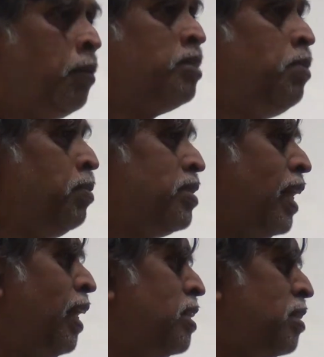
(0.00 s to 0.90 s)
Because people's
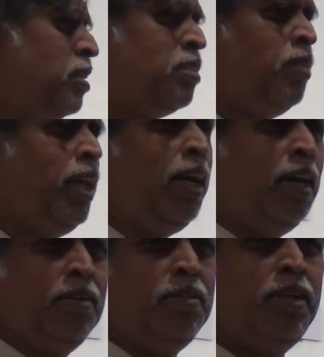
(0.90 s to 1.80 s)
parents, it's very,
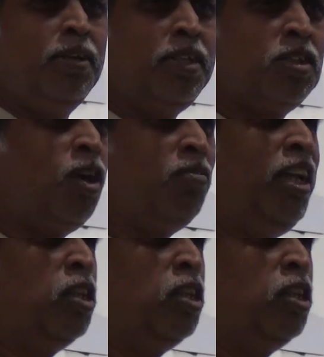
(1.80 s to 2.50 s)
it's not very